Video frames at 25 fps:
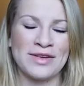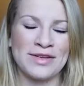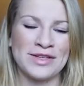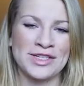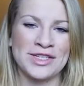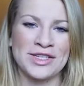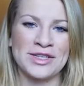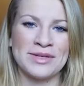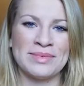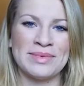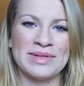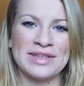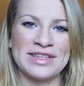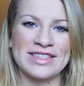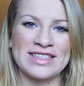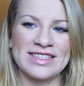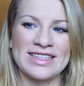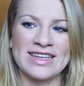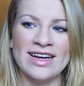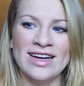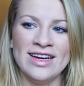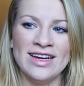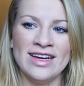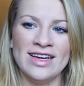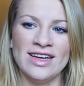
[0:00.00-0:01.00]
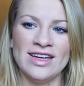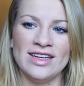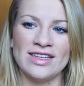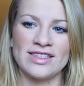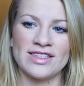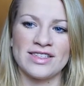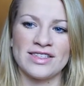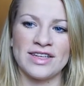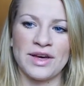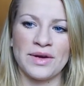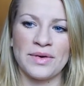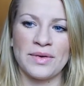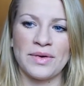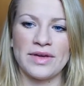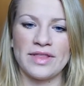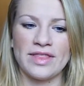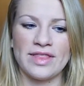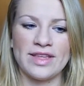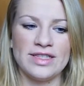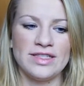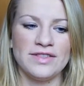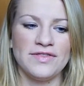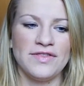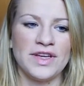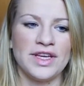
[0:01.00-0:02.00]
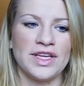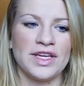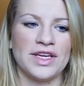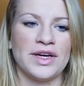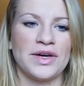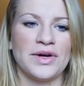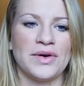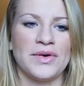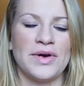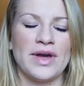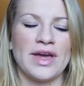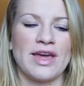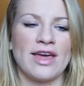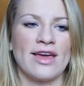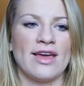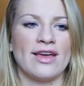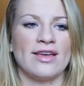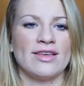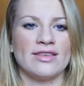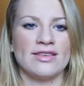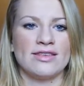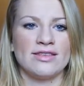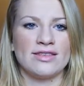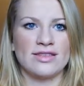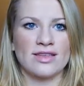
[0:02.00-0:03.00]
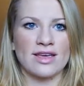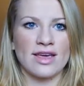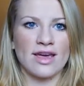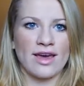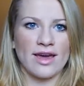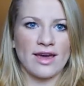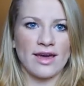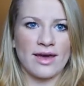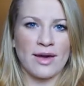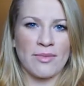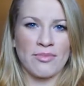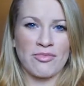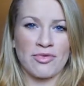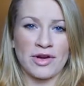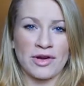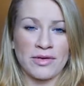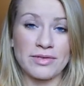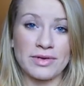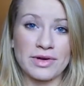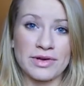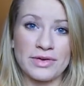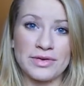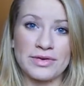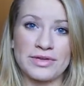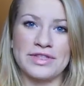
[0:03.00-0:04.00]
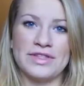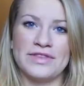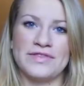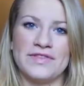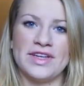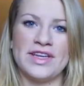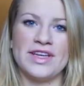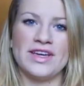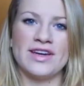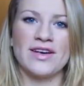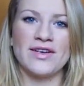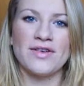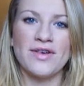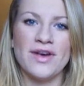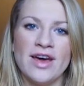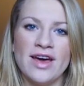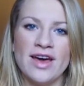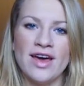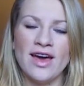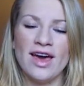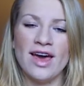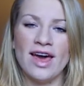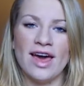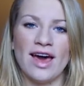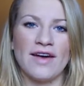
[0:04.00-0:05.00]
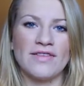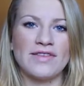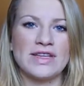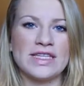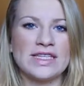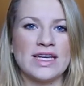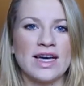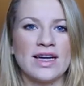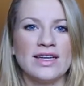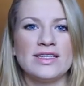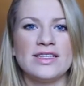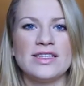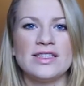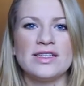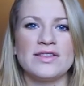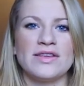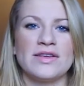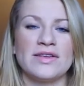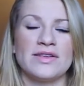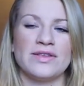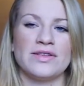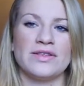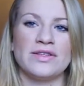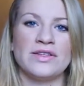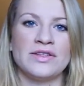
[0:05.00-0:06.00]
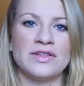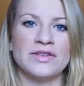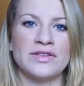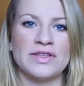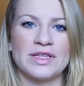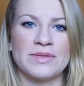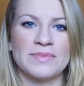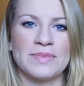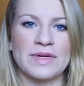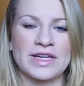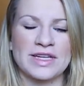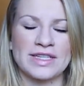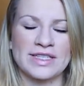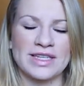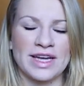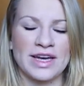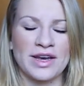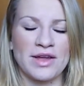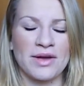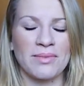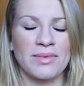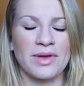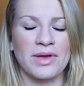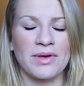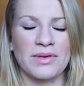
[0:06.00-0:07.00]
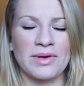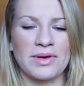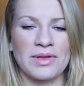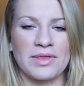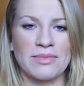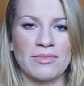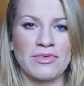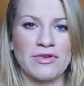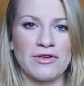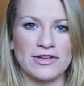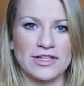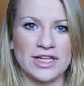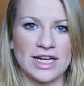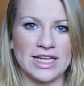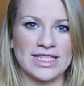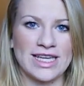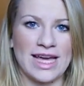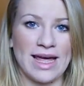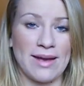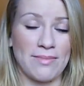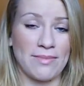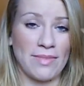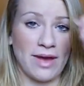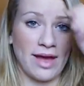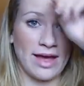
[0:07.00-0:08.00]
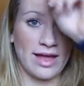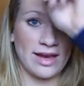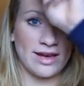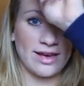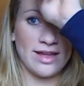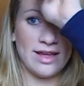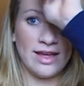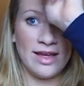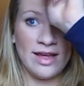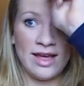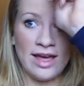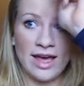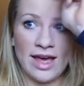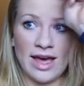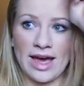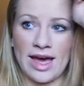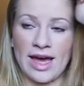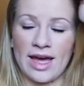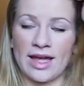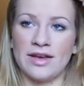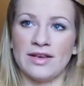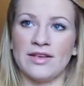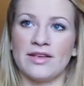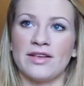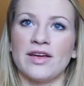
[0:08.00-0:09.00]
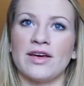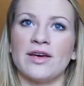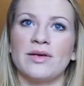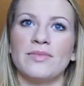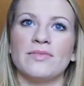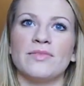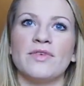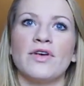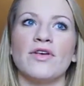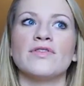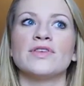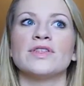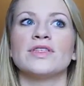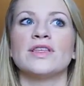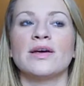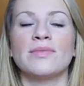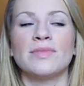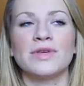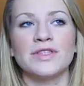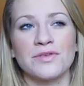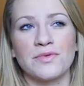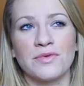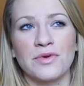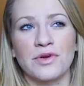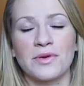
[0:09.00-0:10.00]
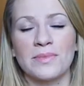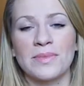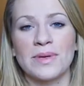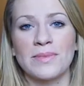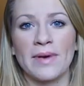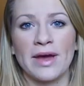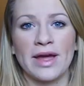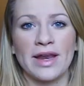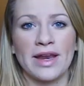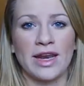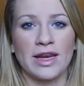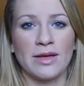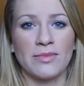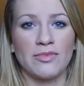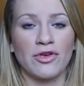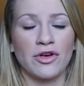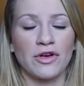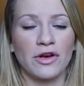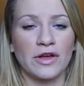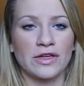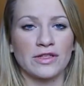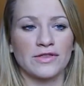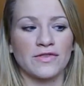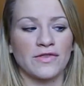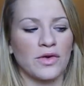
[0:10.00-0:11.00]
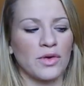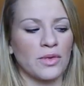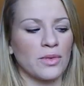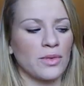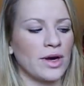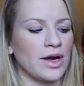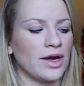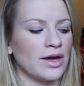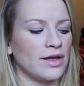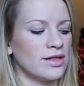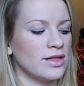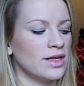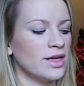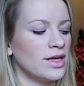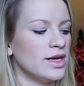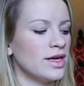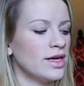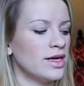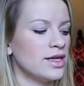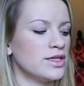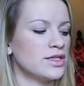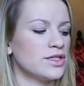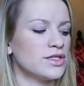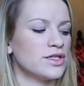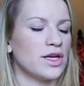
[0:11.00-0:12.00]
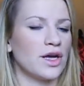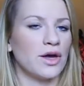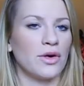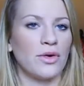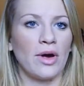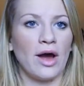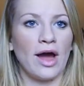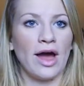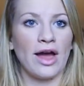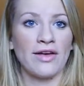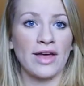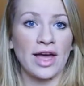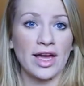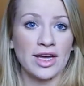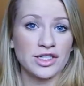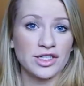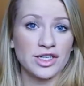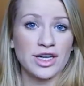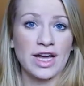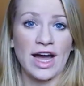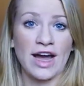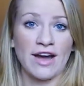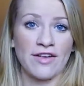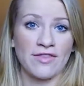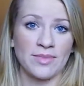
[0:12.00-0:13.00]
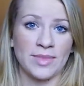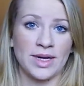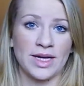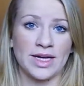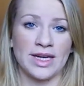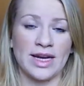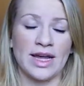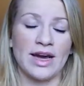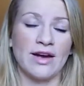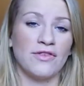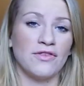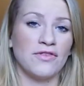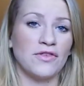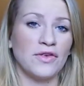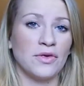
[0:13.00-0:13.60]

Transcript: YouTubers. So this video is a pre-recorded video. I've decided to do this because I know I'm going on the Project 10 pan, and obviously that means I'm not going to be buying any products for a while. So I actually have made an e.l.f.